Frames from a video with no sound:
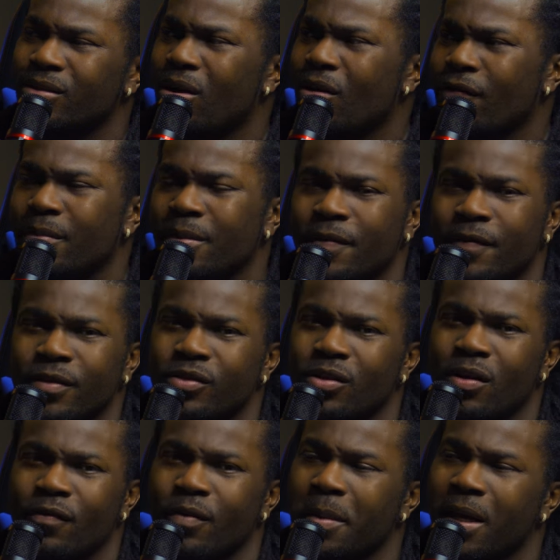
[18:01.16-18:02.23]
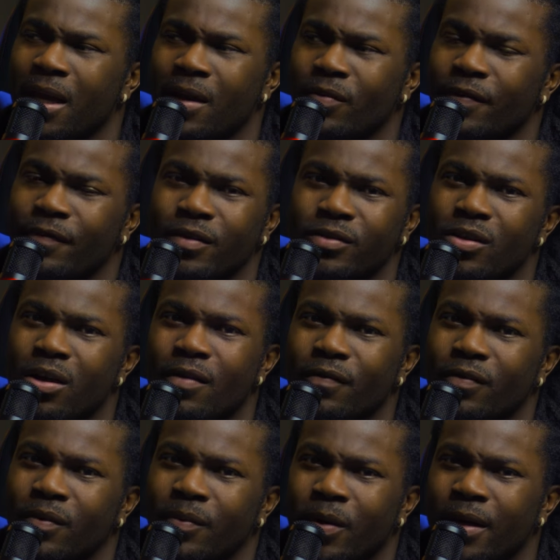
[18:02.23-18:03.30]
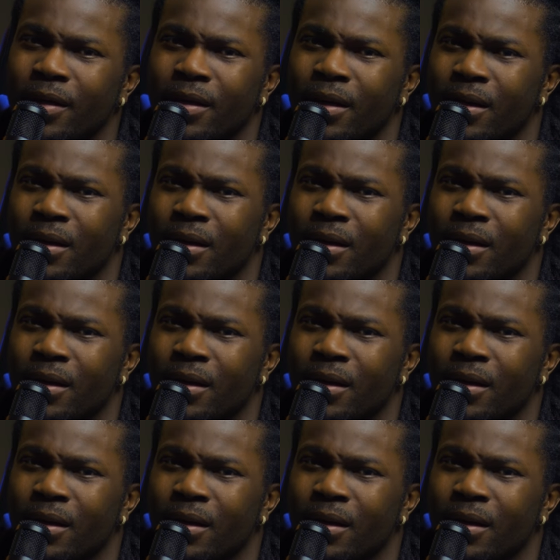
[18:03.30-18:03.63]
hard for me to feel sorry for him. I can't really feel sorry for him, right?